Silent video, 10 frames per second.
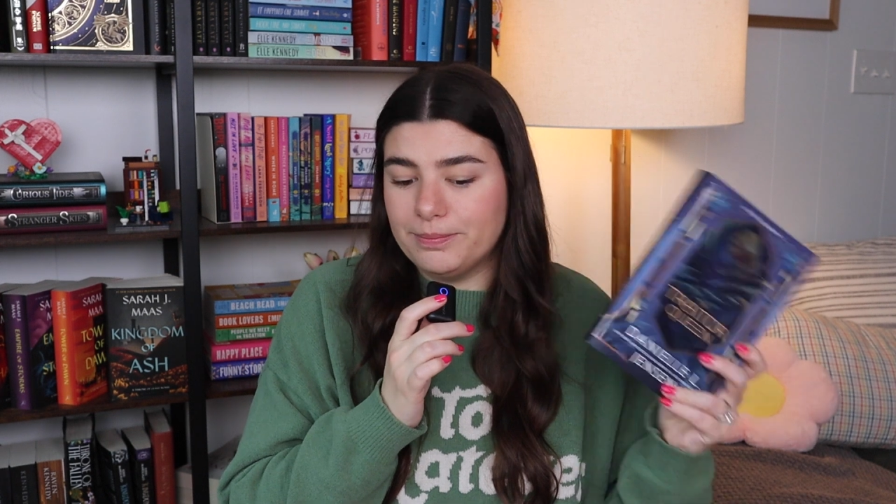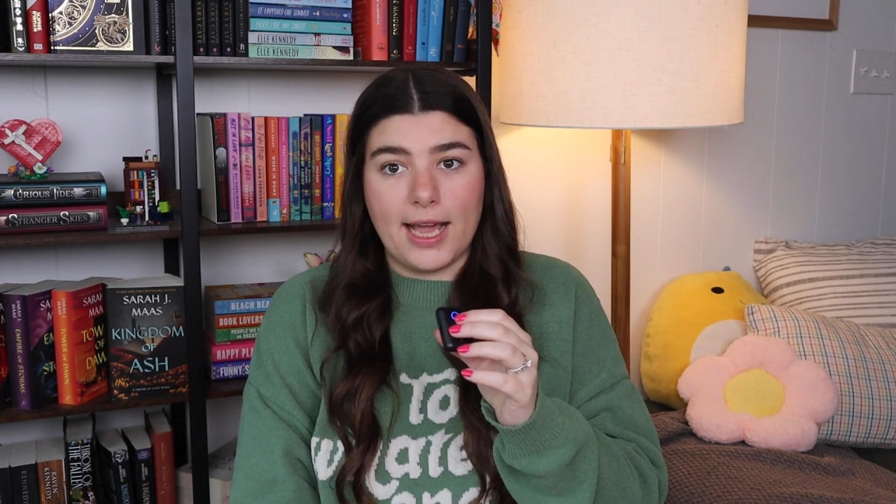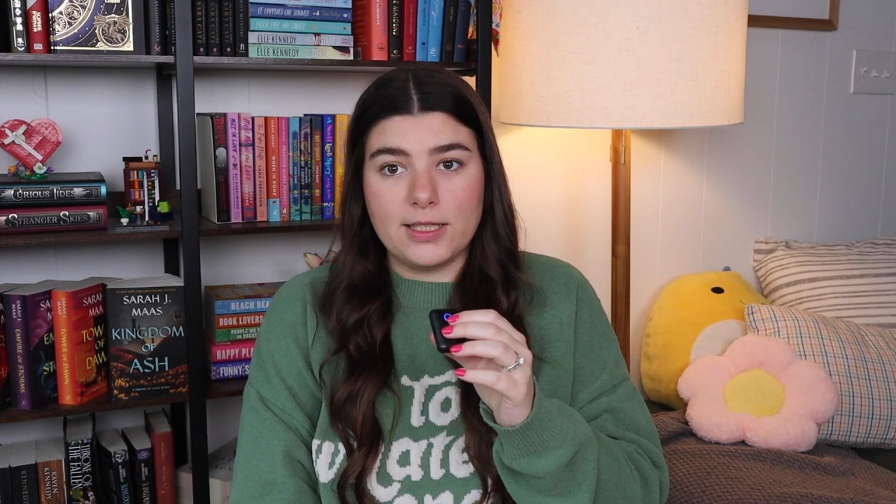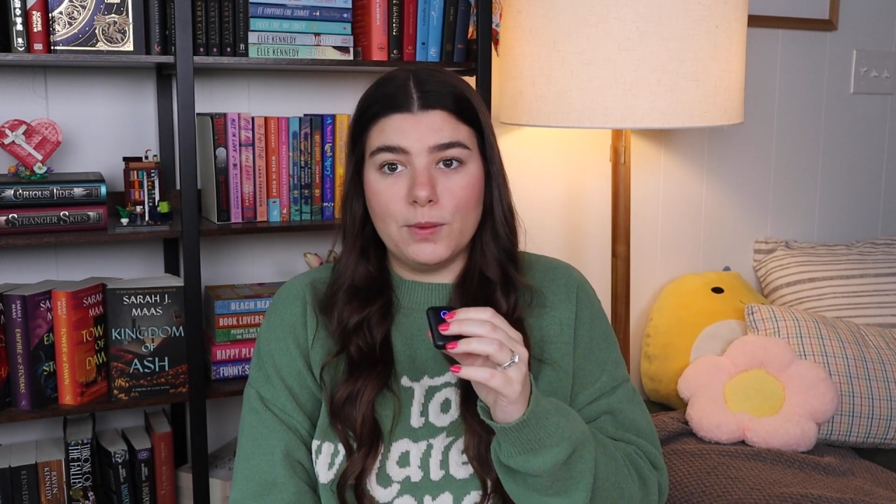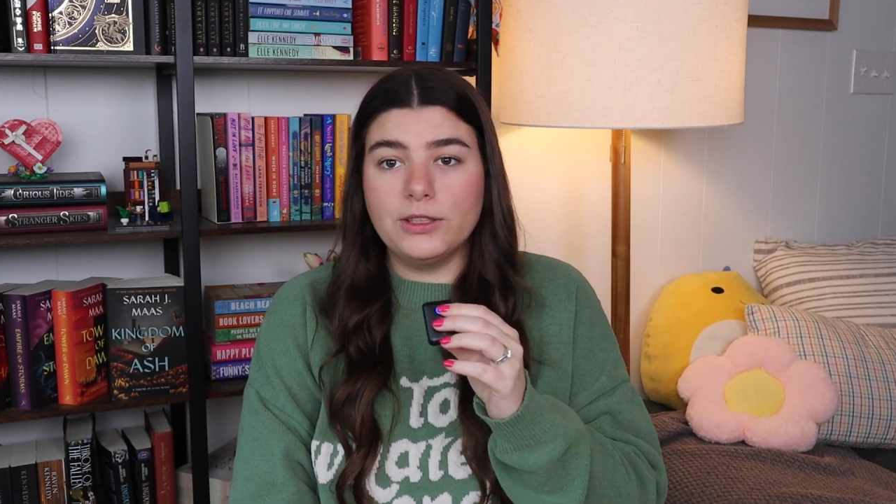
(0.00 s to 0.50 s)
The
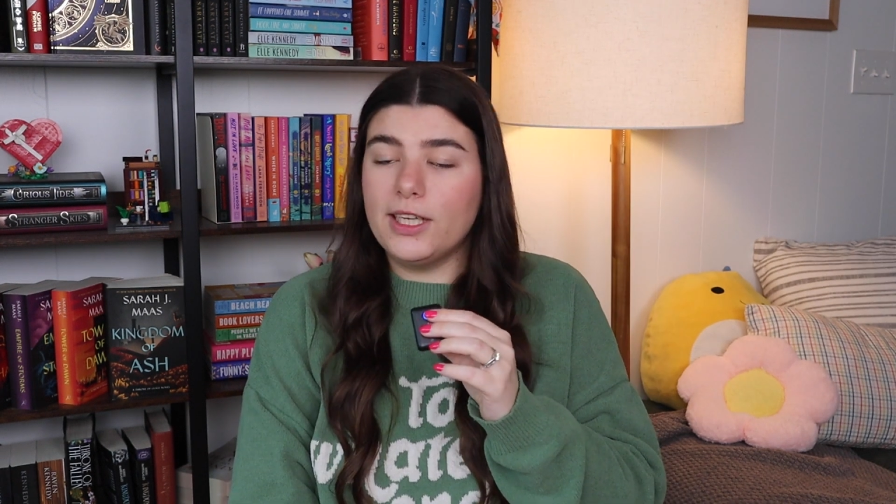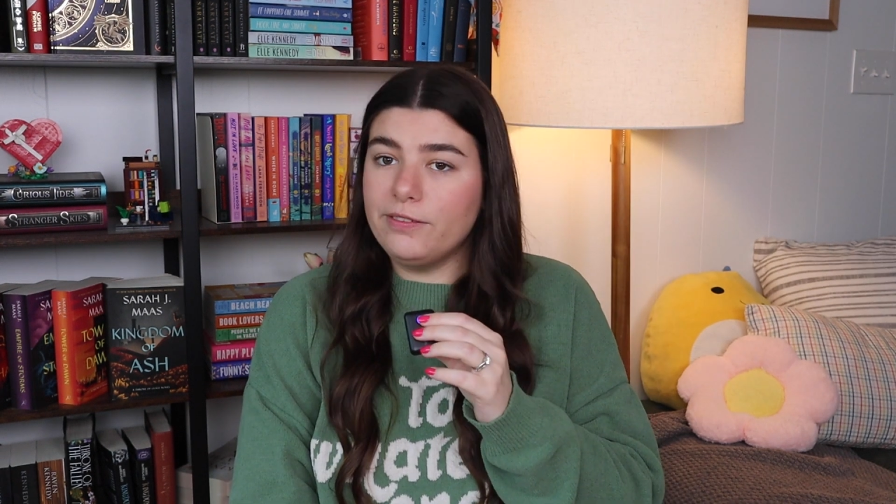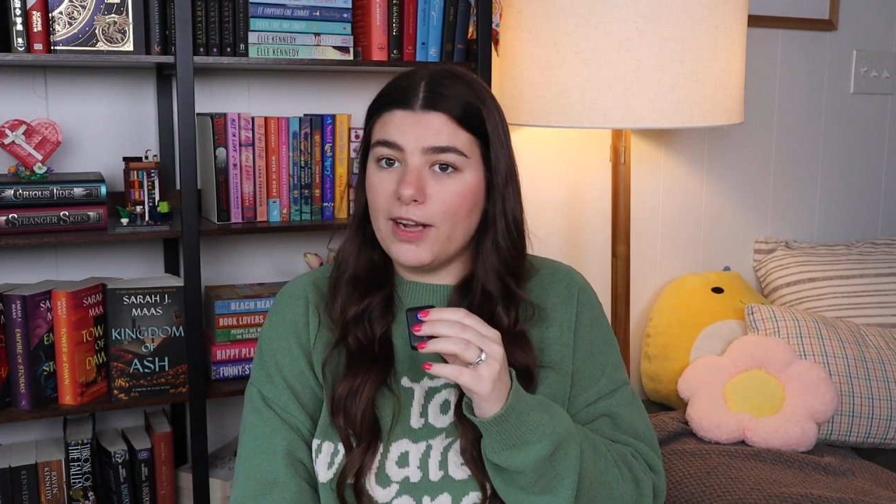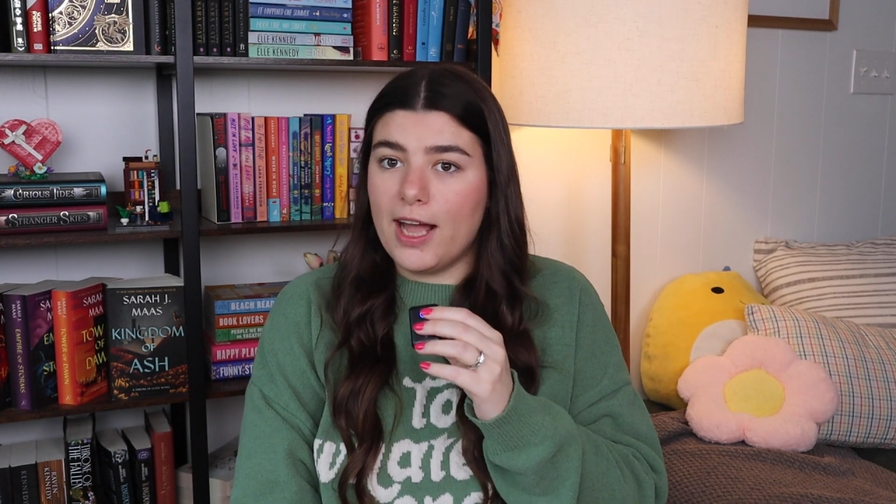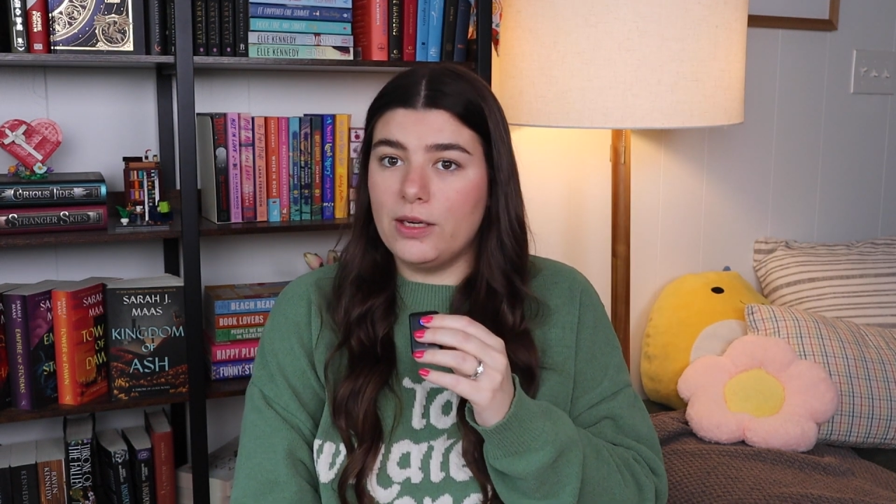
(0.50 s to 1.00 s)
next book that I
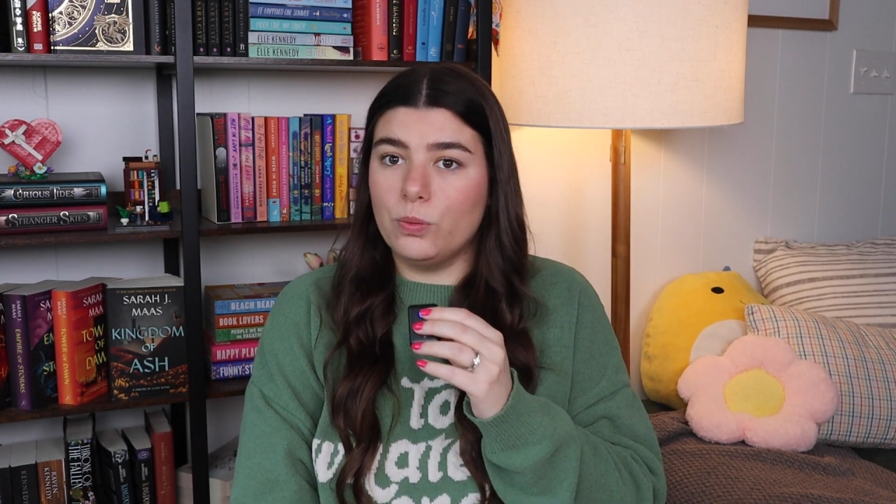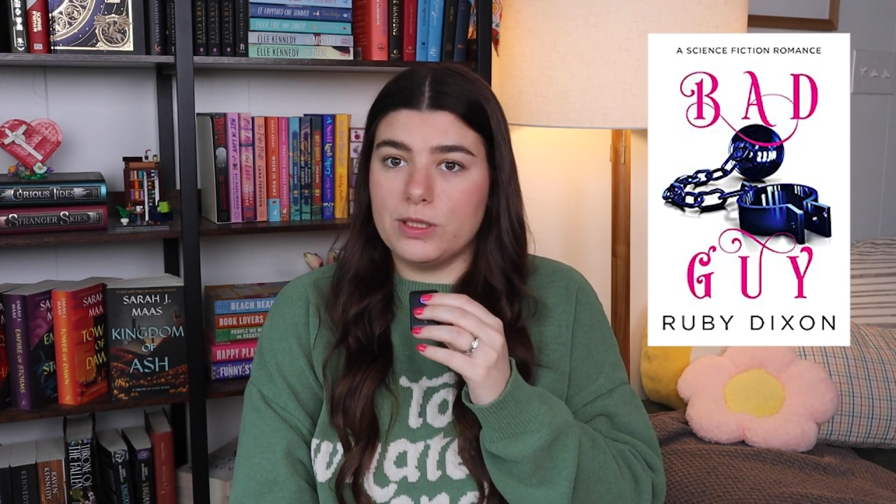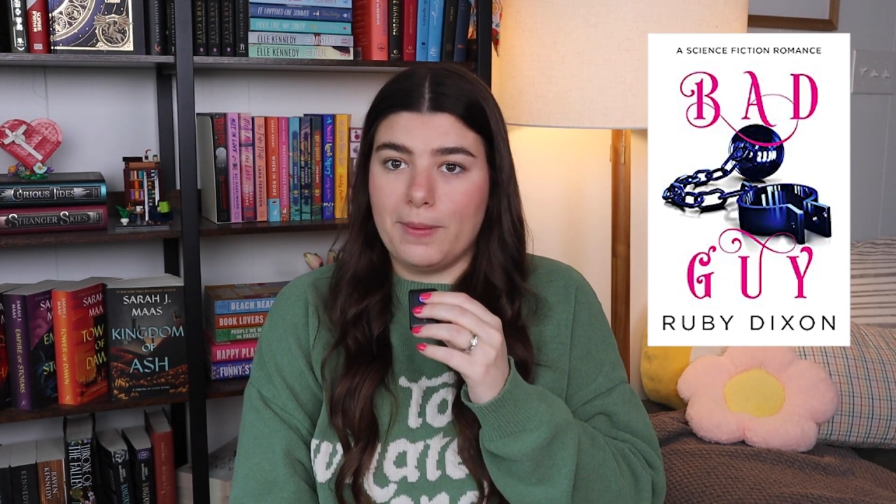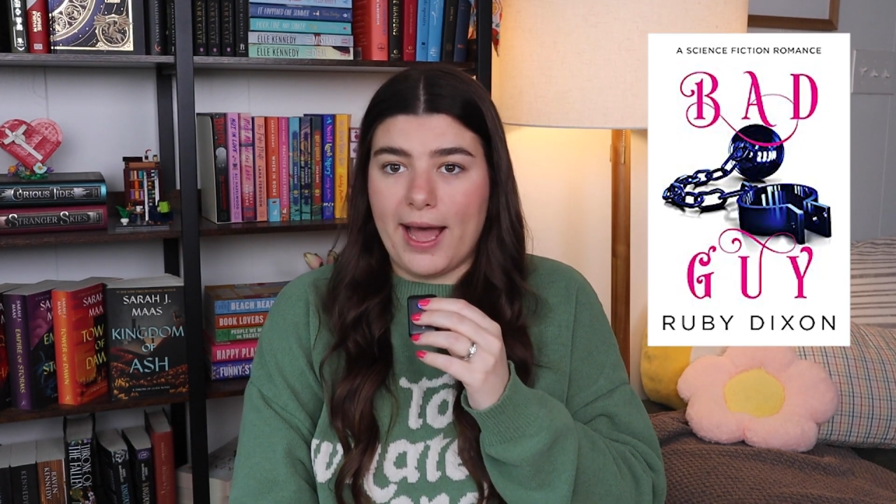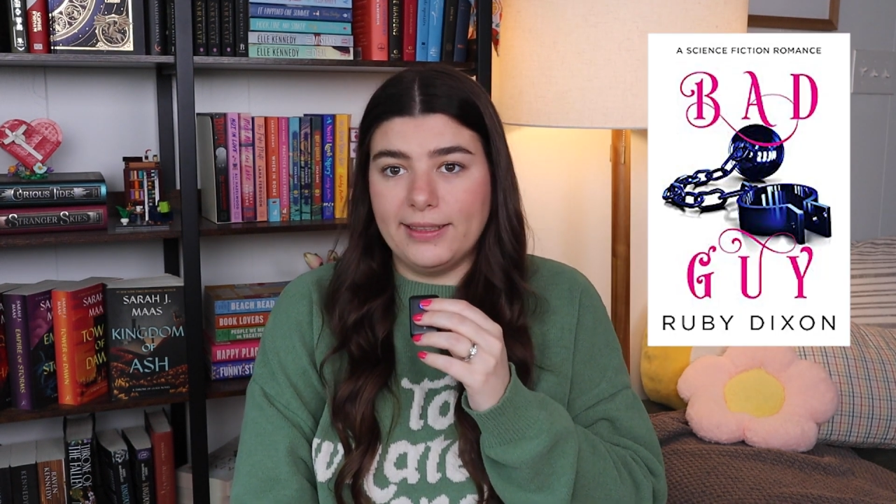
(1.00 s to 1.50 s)
read
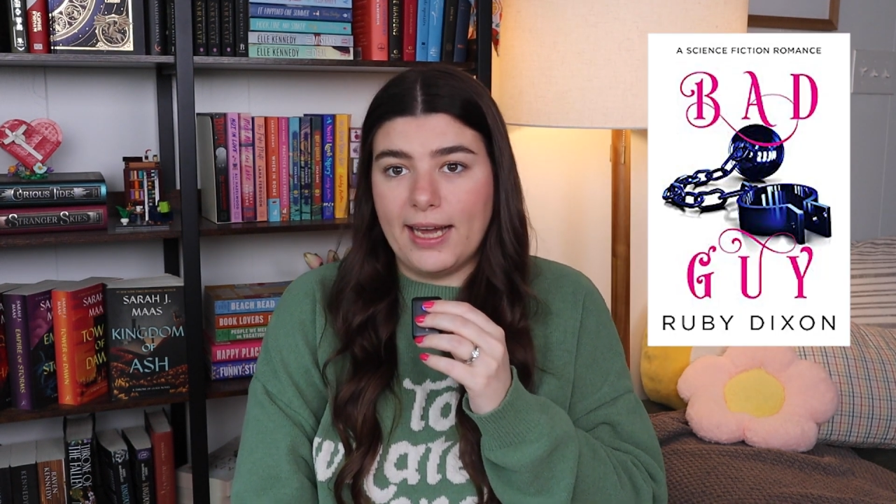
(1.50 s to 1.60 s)
was Bad